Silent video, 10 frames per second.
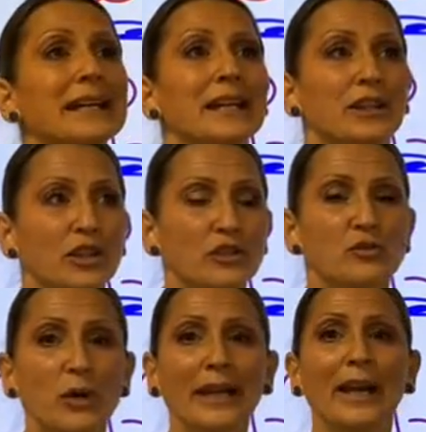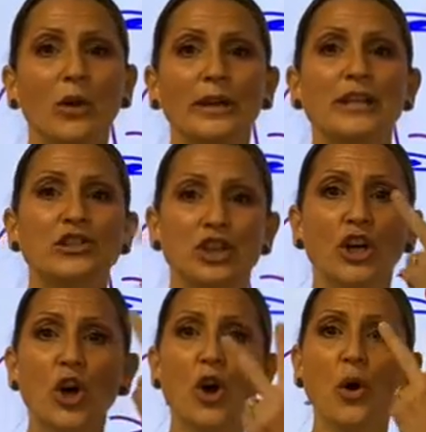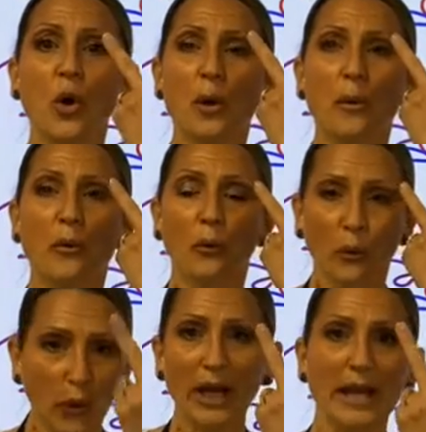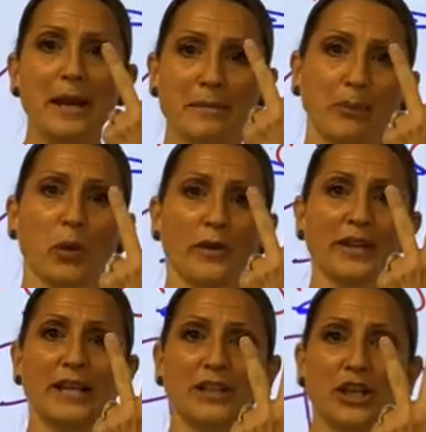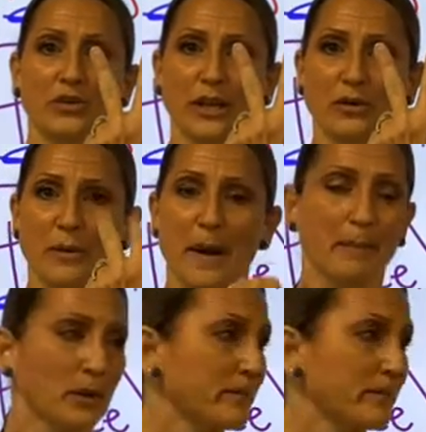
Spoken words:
there's really only 2 really important things that you need to remember.